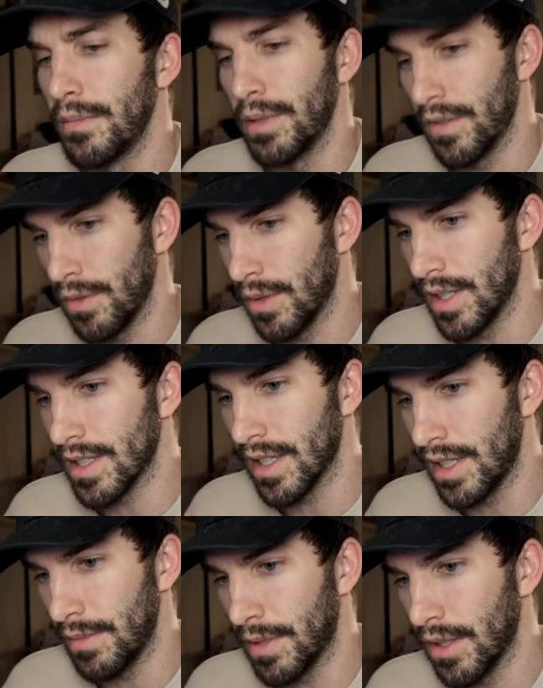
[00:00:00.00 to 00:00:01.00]
But if it wants to
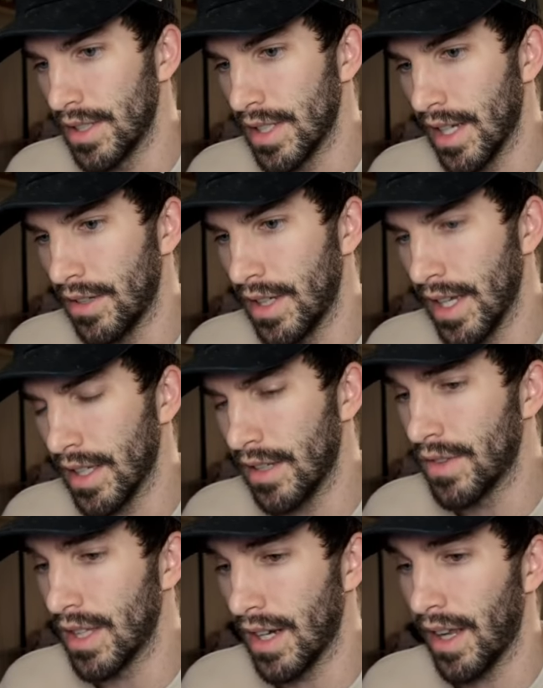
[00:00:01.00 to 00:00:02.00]
keep going down
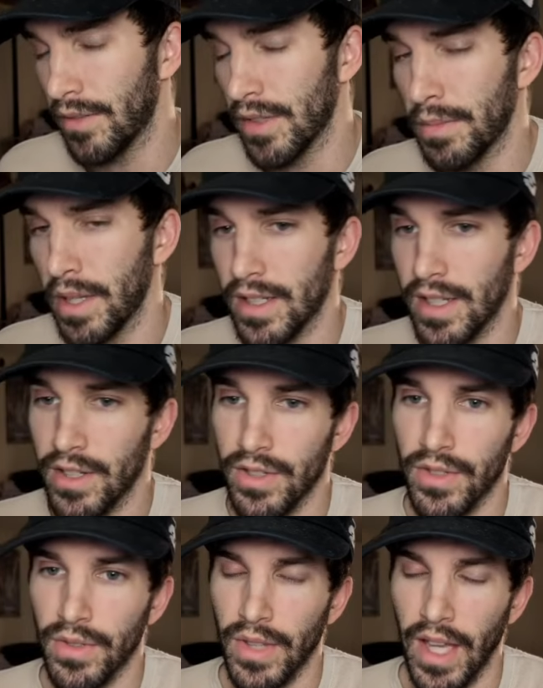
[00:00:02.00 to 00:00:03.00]
negative, then I have to pay
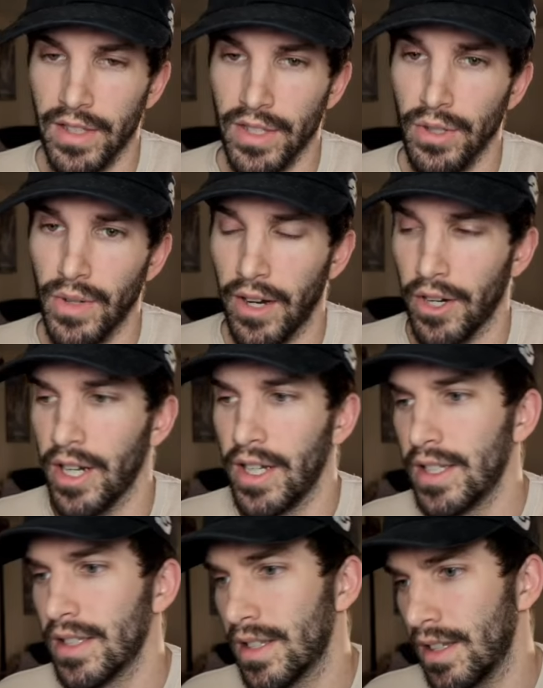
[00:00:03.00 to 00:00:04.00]
attention to that two hour,
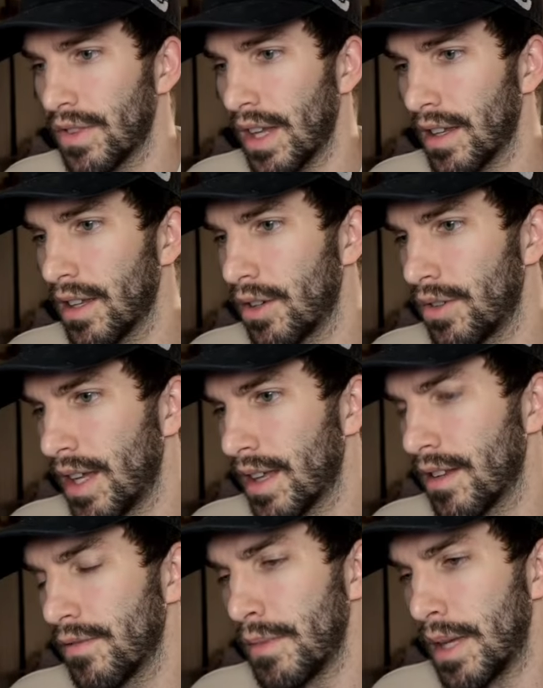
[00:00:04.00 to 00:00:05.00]
see if that can go
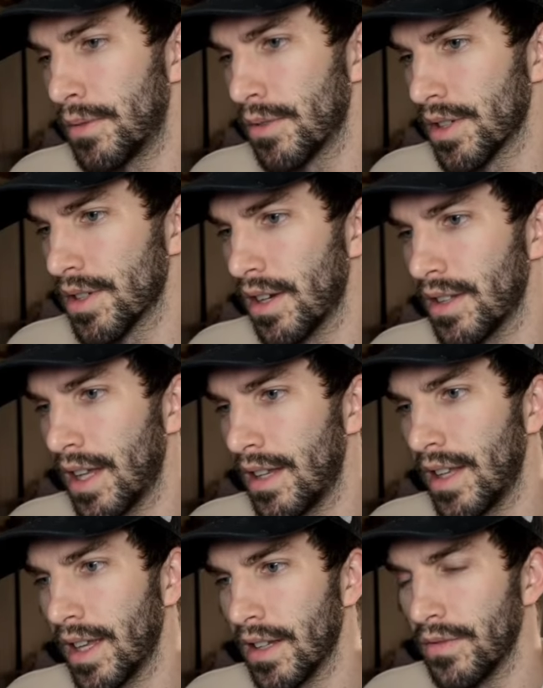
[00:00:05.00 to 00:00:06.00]
negative. Maybe we're starting that
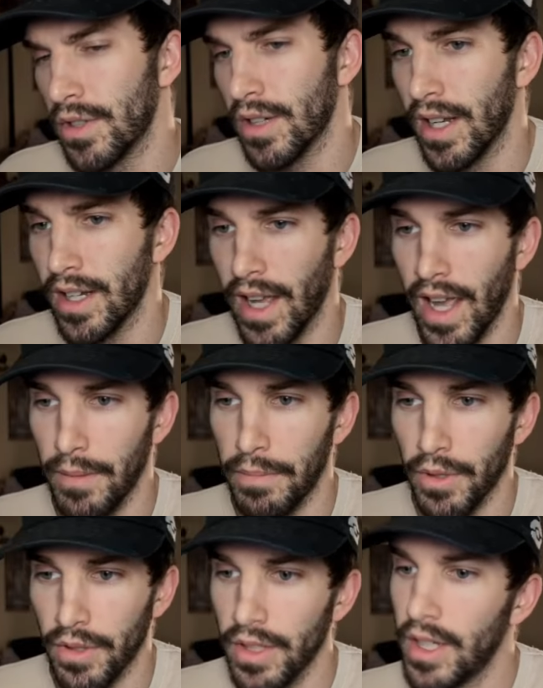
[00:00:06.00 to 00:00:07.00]
negative trend.
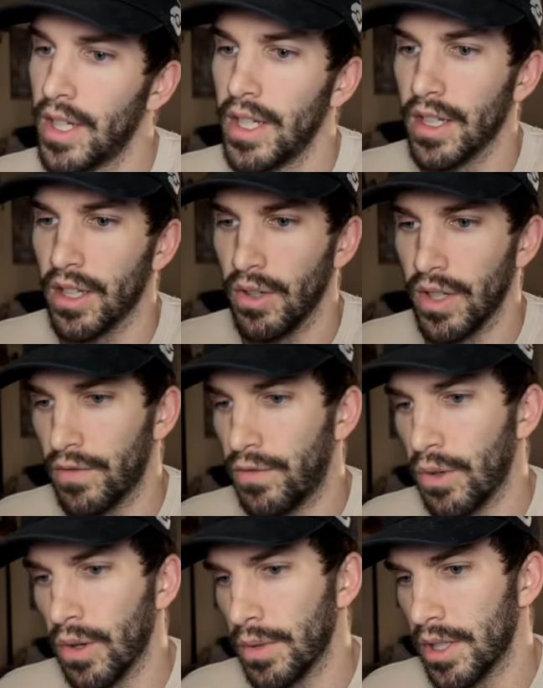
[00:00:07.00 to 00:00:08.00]
Apple going
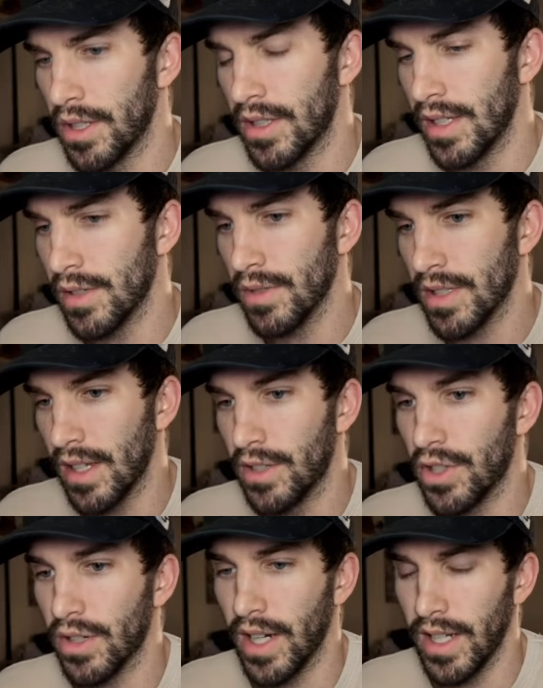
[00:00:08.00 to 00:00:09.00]
forward, this was a
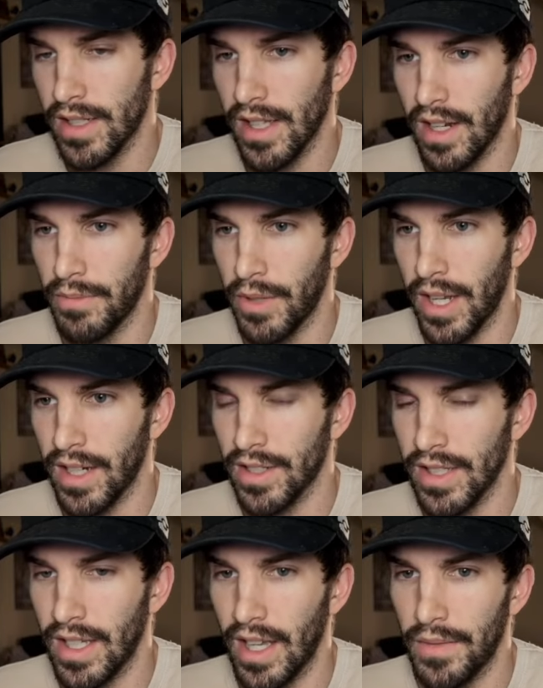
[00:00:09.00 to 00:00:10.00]
trade setup we
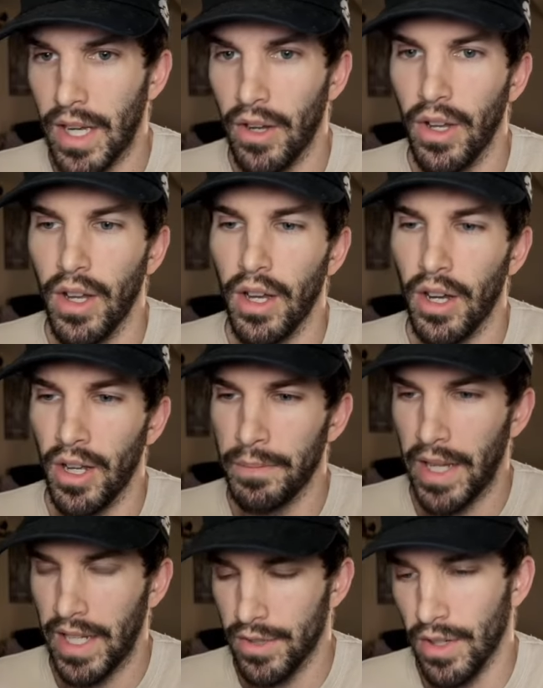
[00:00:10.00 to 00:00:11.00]
actually gave out on
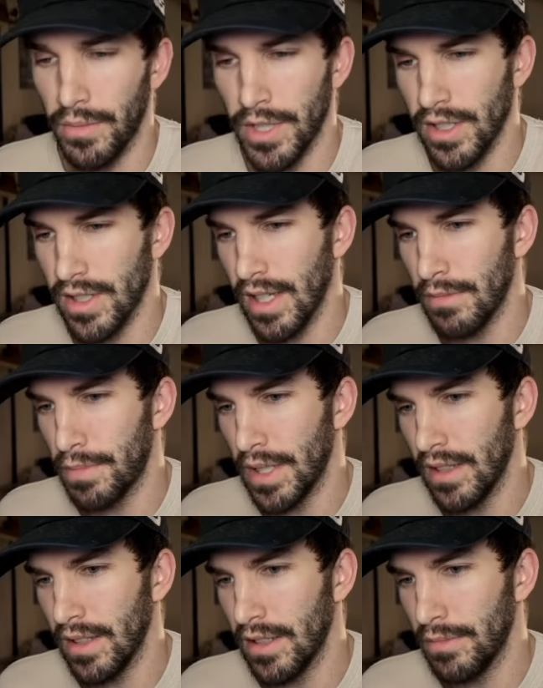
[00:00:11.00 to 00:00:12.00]
Patreon. We just said be
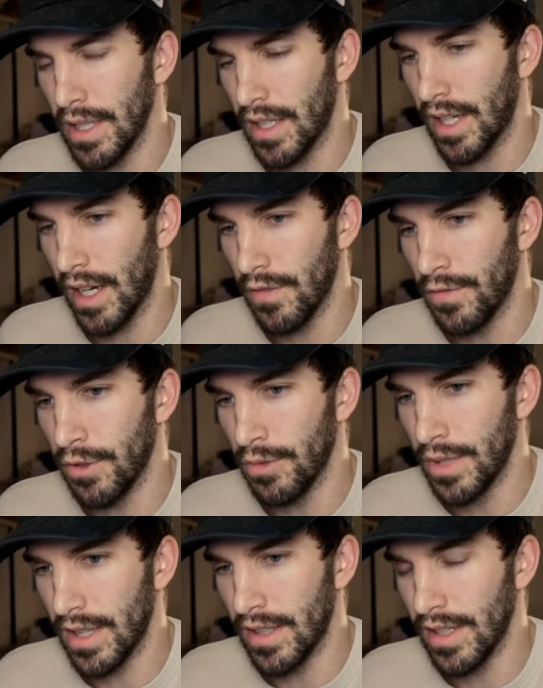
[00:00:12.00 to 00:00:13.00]
a little bit careful
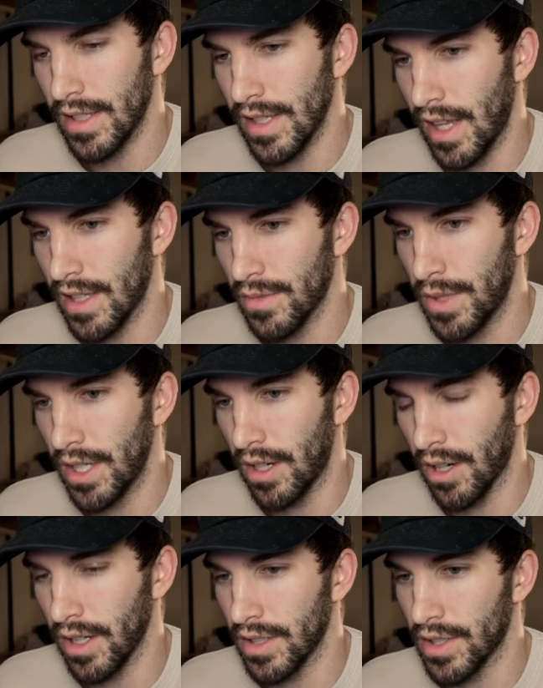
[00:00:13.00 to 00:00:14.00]
with this as we
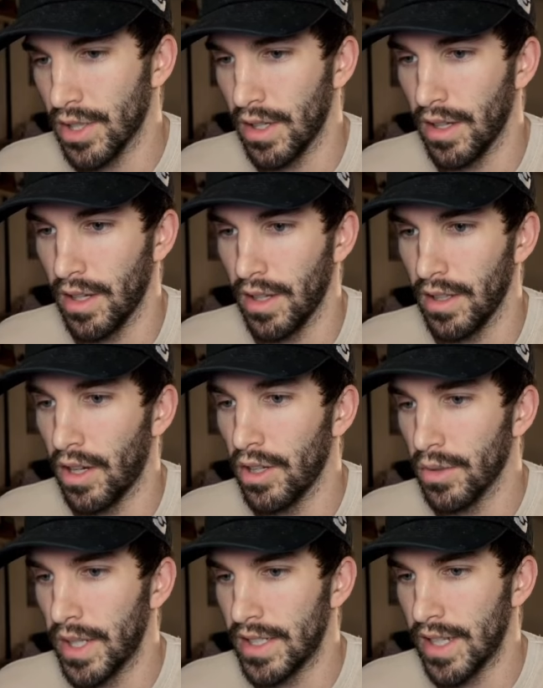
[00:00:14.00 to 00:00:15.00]
aren't uh, all
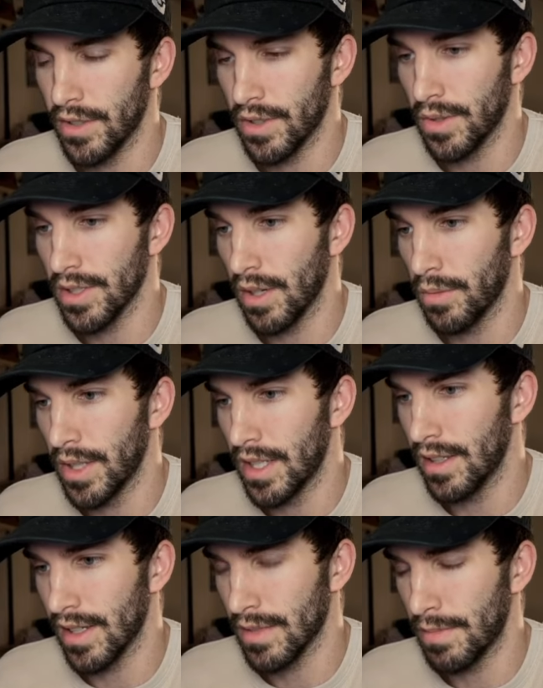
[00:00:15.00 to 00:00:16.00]
the way down towards our
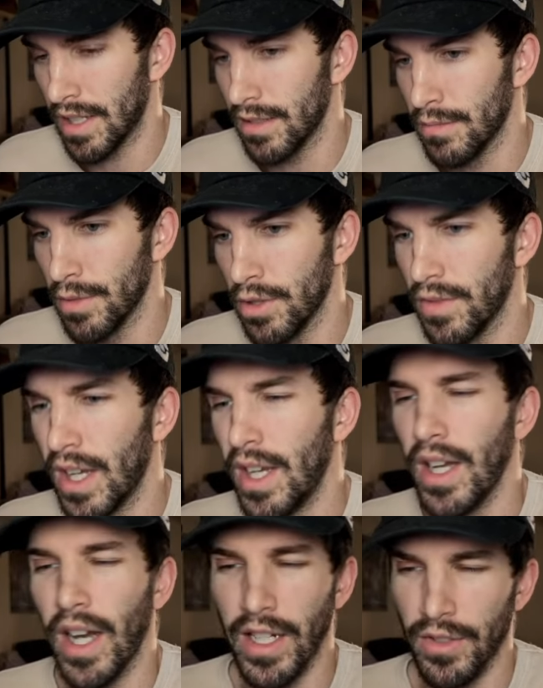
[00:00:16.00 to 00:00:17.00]
weekly expected move.
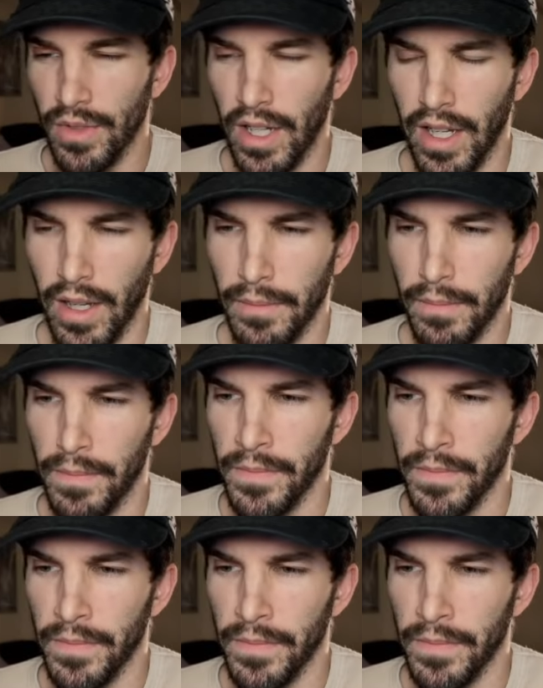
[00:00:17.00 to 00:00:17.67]
I know. Um,